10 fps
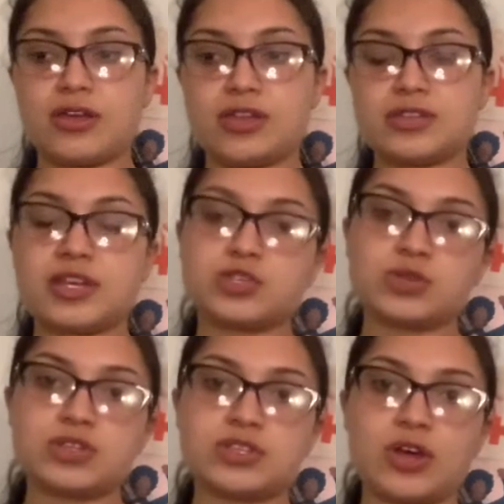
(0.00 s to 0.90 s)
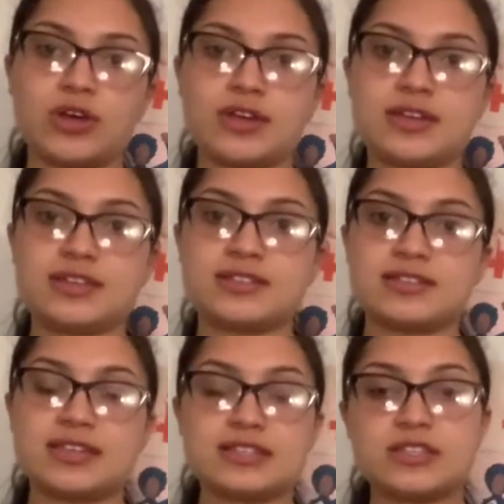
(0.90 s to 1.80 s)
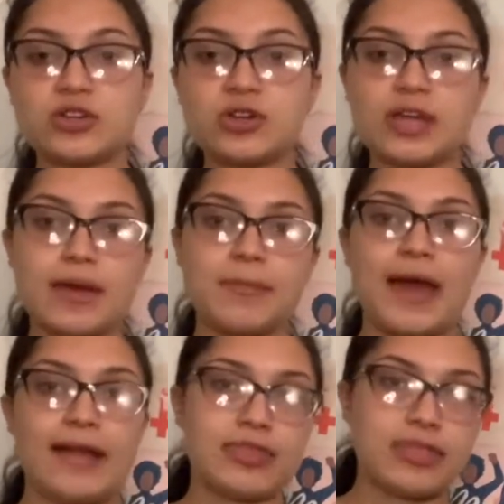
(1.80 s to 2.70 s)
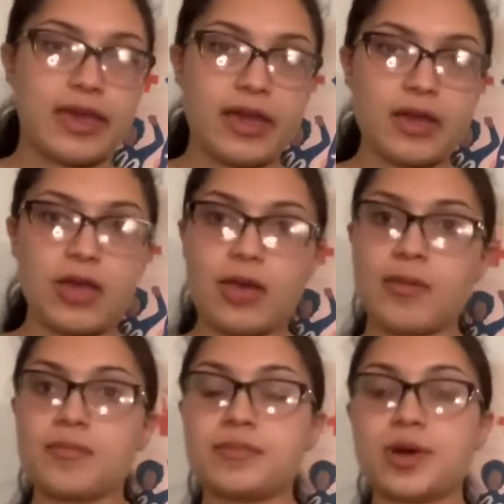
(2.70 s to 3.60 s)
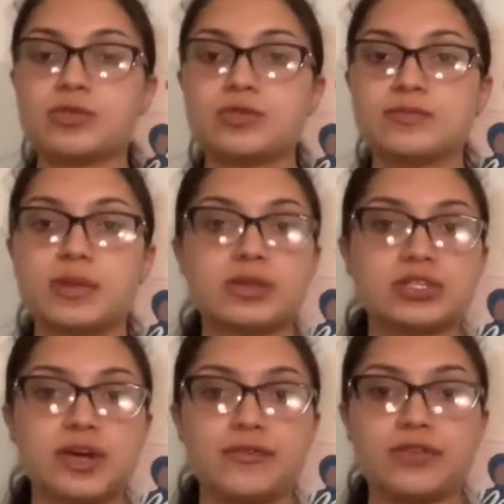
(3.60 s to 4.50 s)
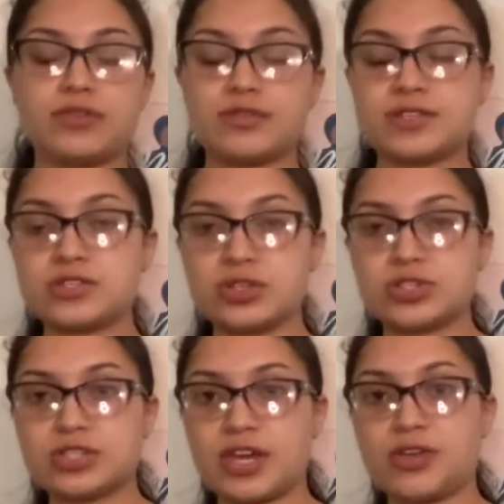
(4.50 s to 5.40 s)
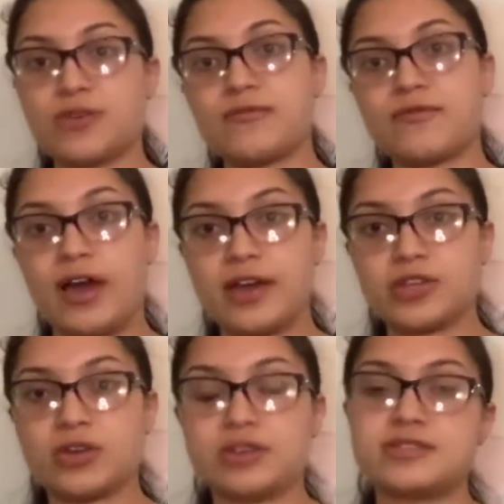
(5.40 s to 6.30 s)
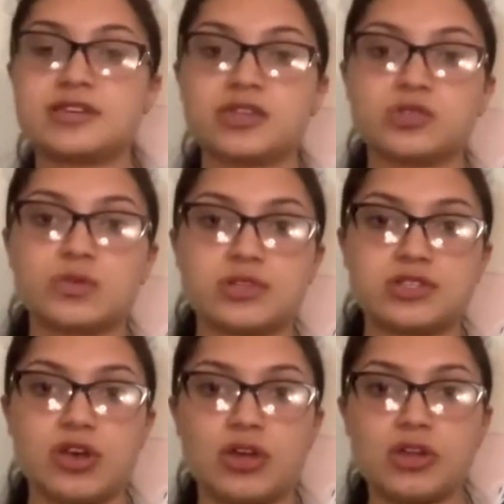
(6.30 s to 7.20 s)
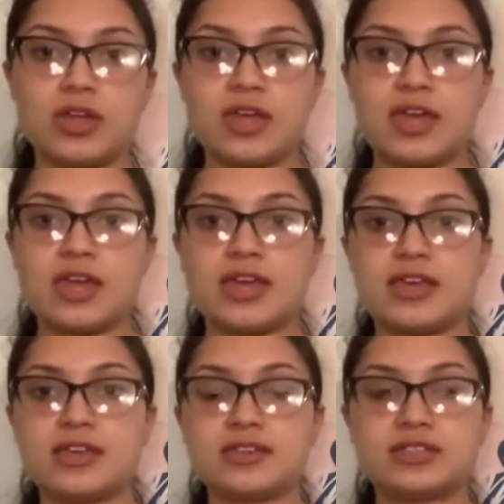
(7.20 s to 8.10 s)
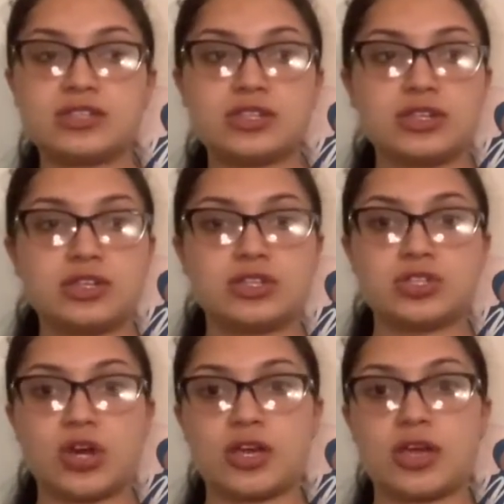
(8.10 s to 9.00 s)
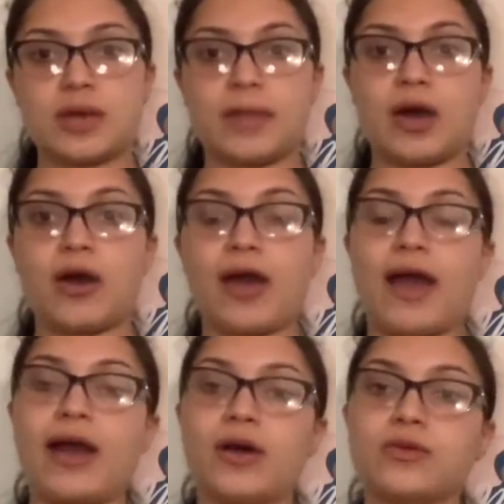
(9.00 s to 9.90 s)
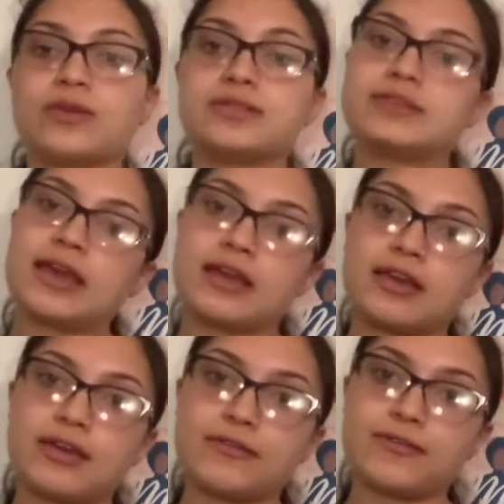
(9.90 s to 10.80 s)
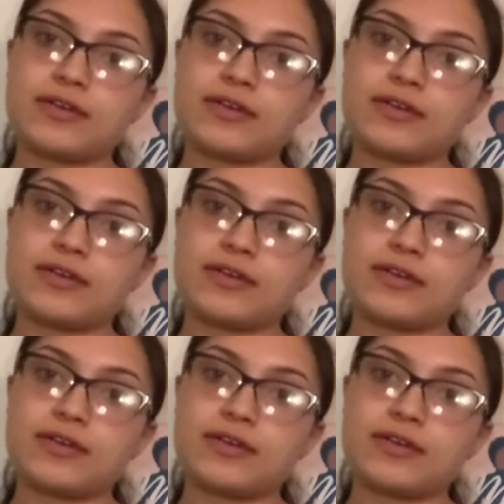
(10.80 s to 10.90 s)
sexual assault is considered a bad thing. Much of the research that you can find on sexual assault is talking about how negative